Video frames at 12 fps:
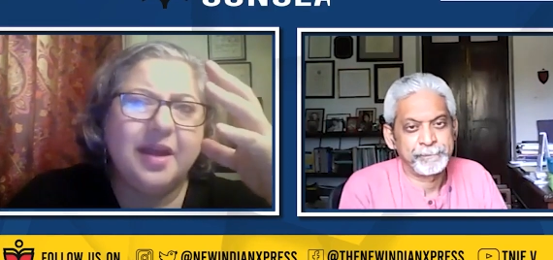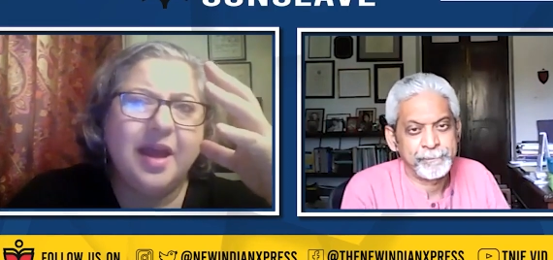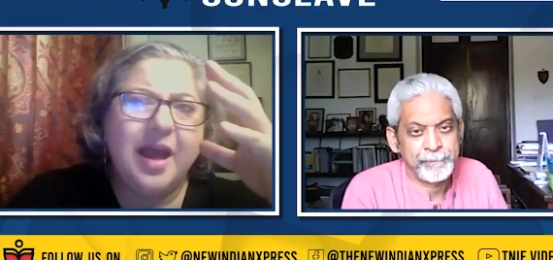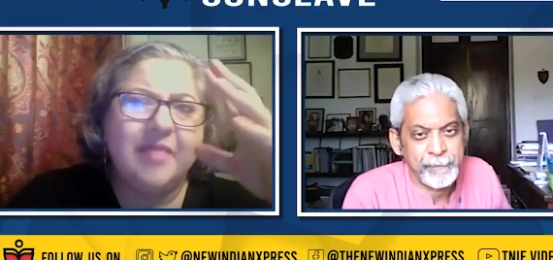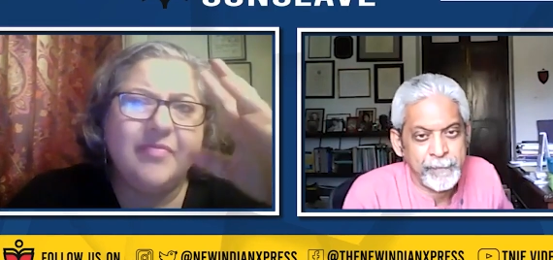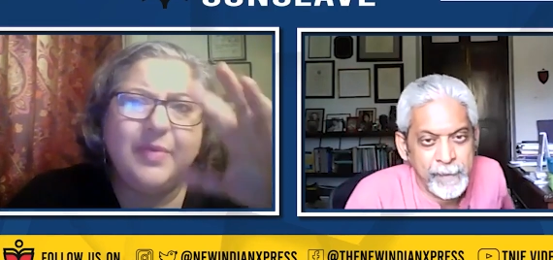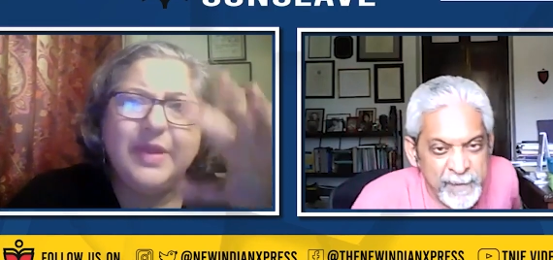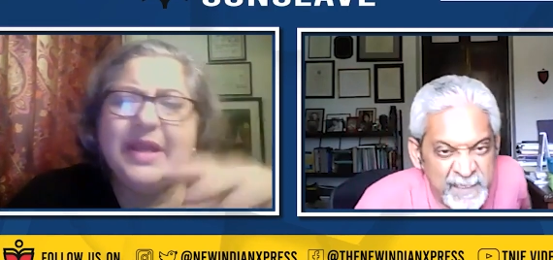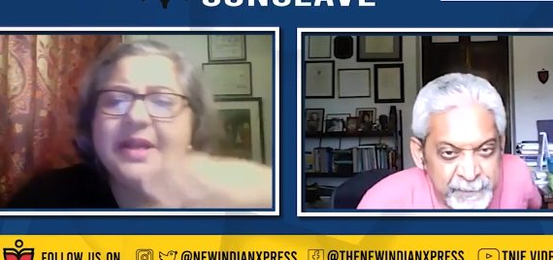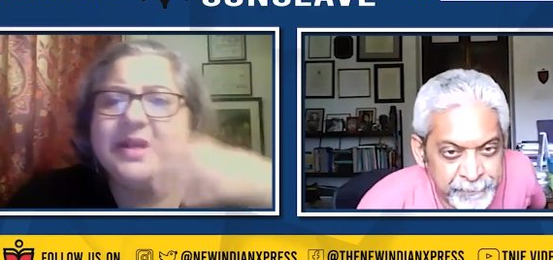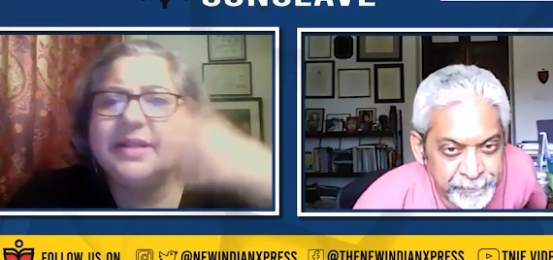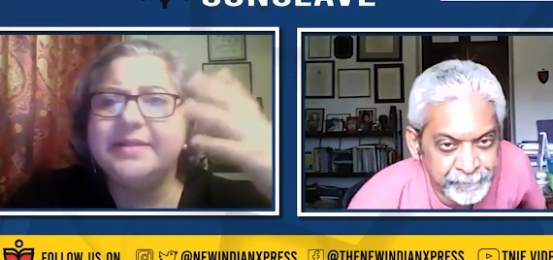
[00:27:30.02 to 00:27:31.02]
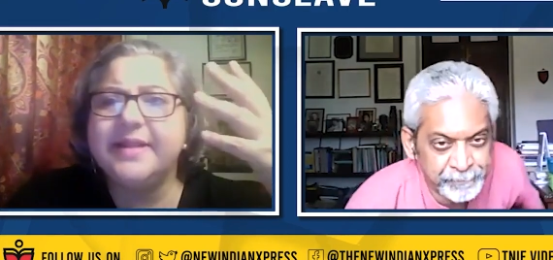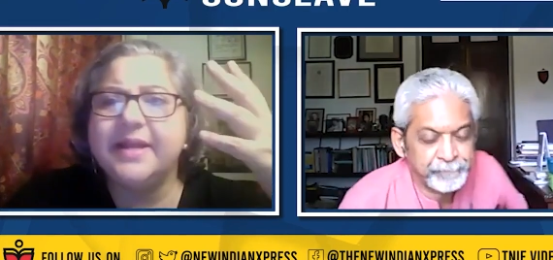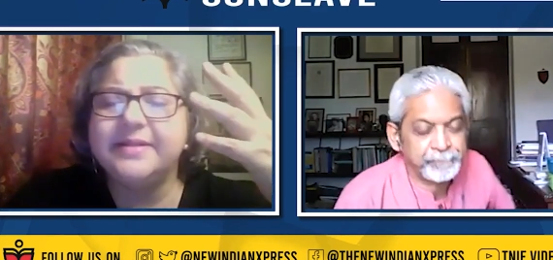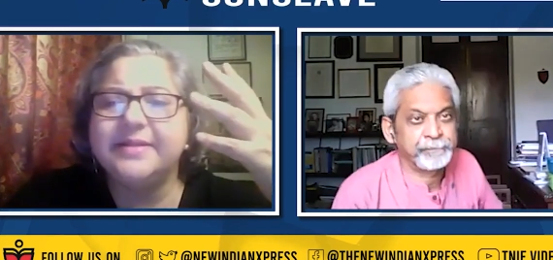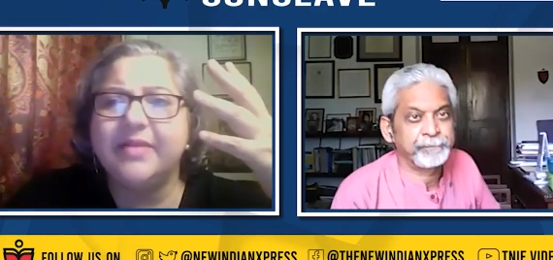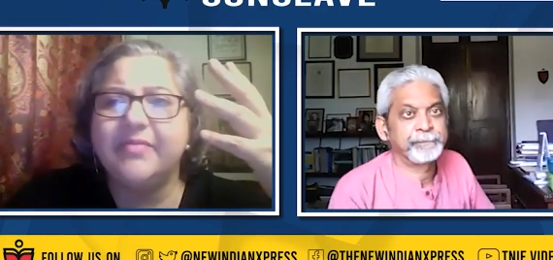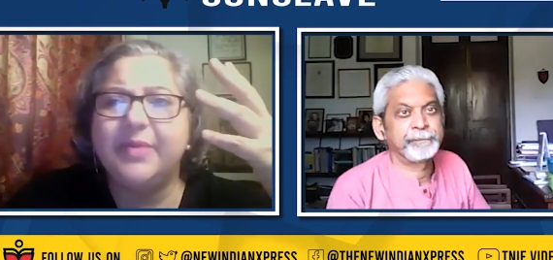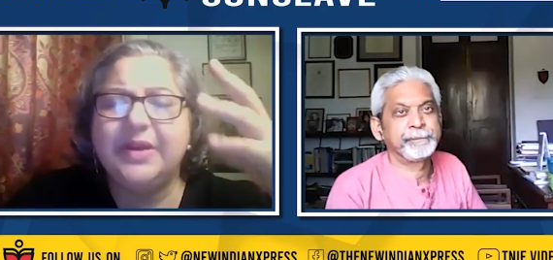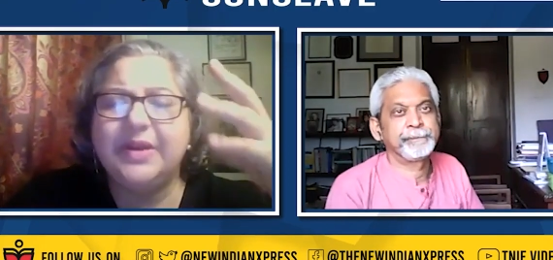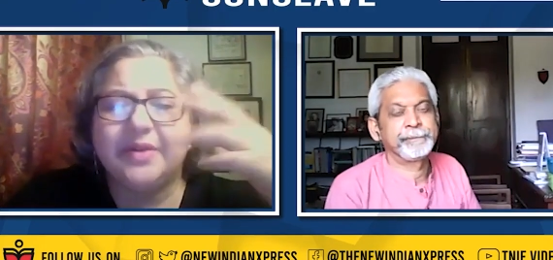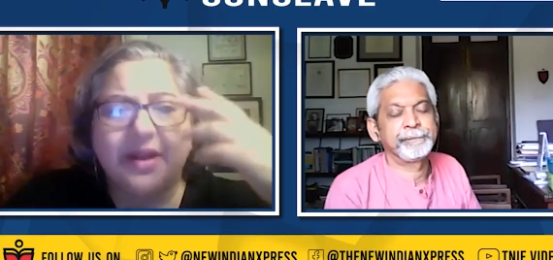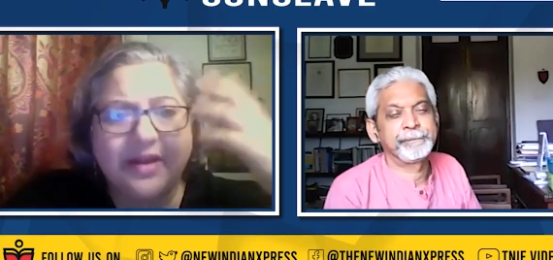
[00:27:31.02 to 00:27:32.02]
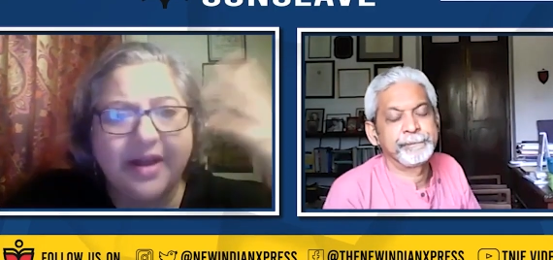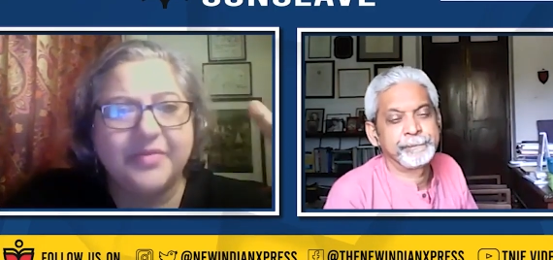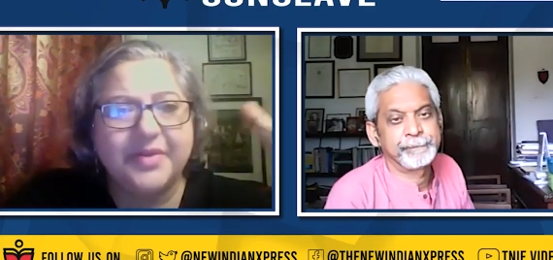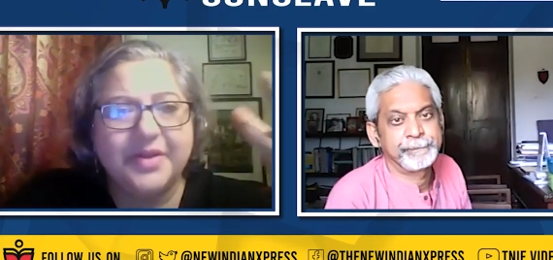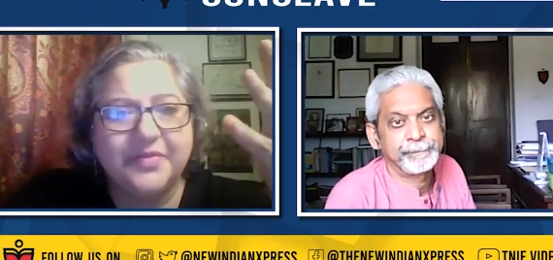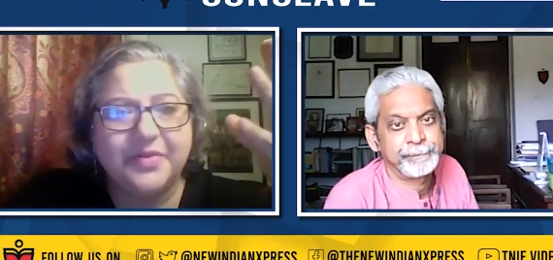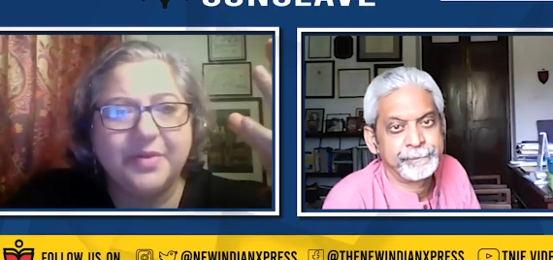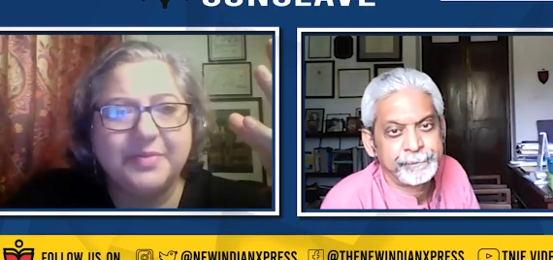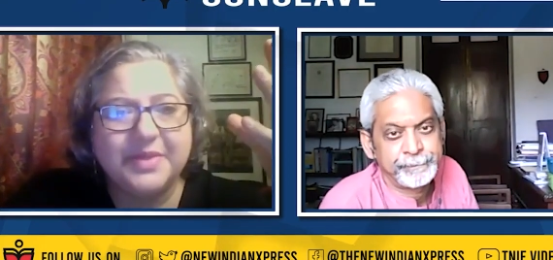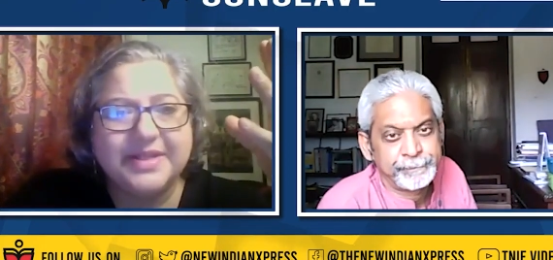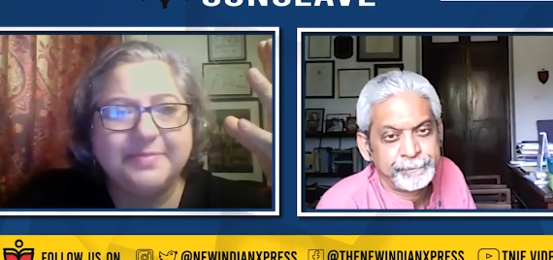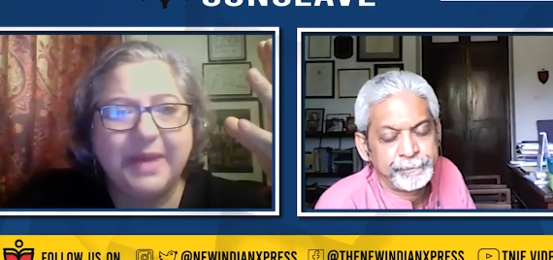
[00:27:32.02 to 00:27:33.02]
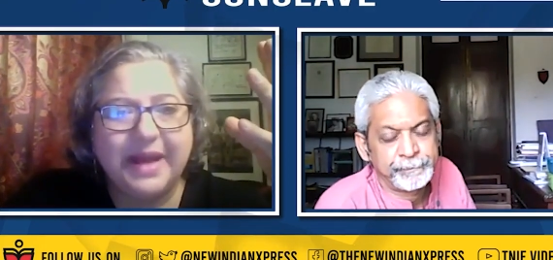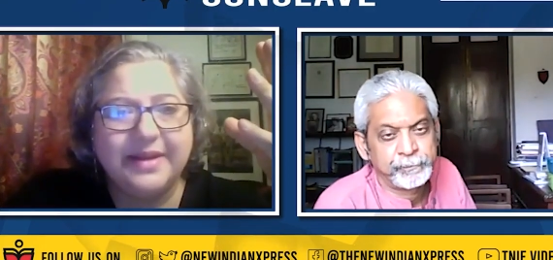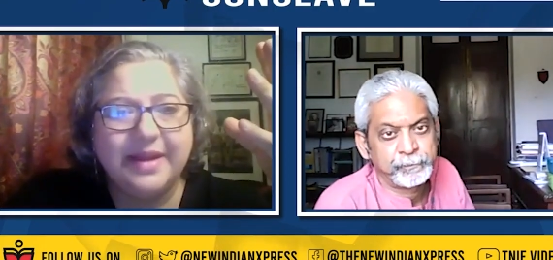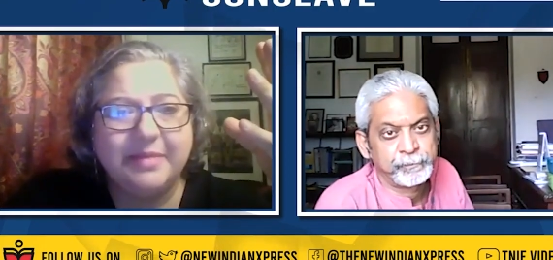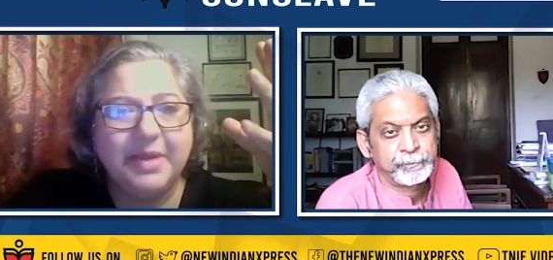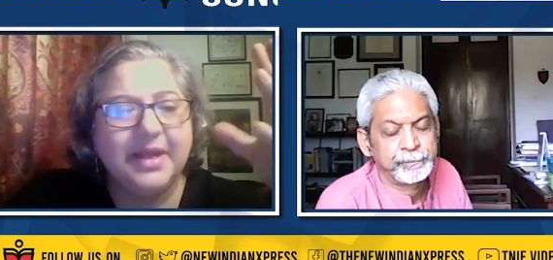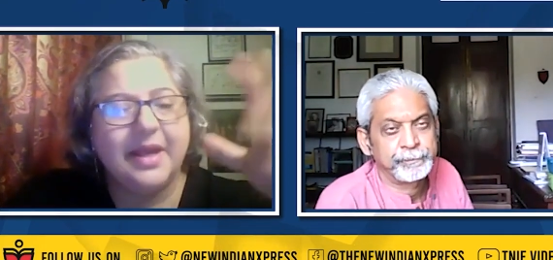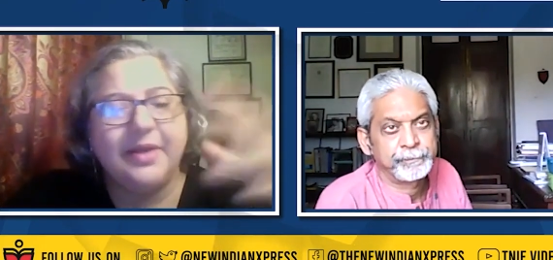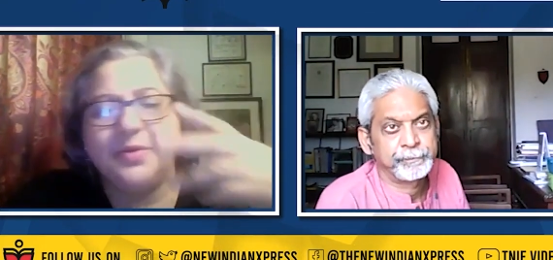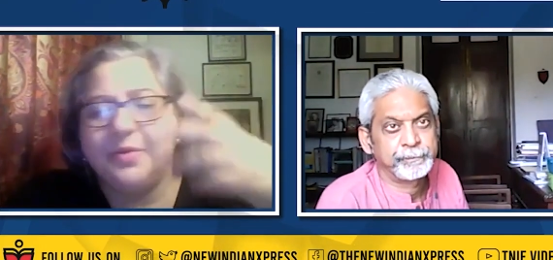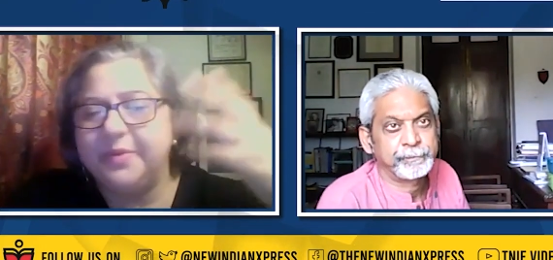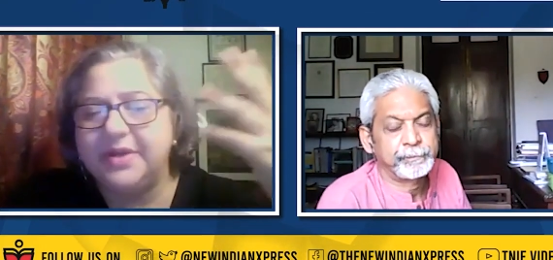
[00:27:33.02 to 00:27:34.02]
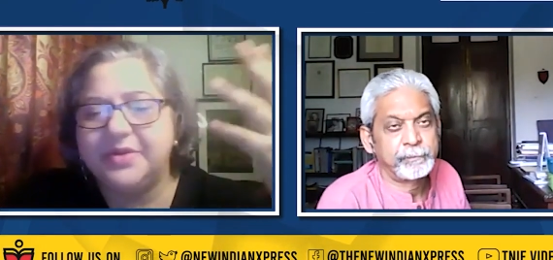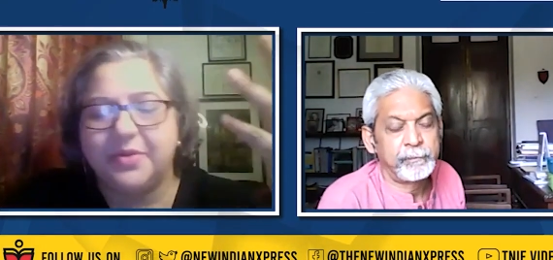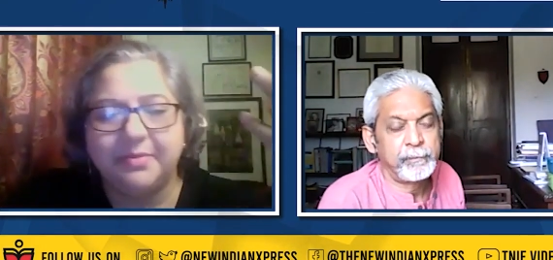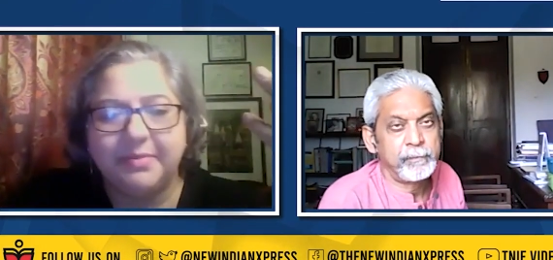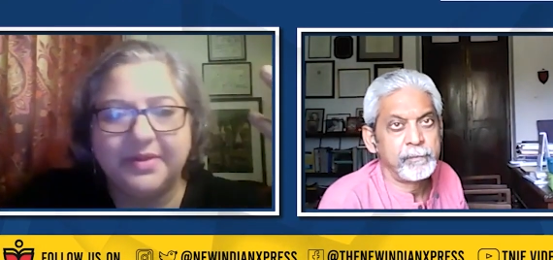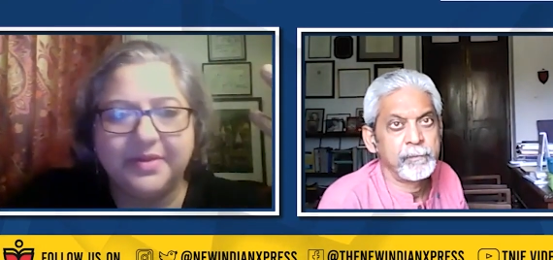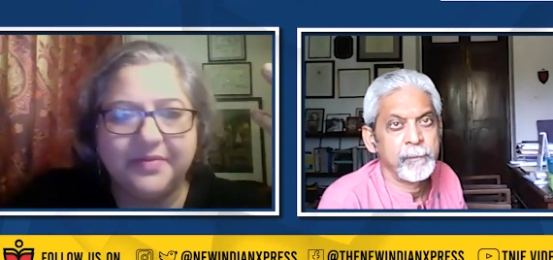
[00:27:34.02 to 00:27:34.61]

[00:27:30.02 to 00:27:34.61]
Speaker 1: have we, in a sense, have we recovered from this pandemic? I know we're talking about the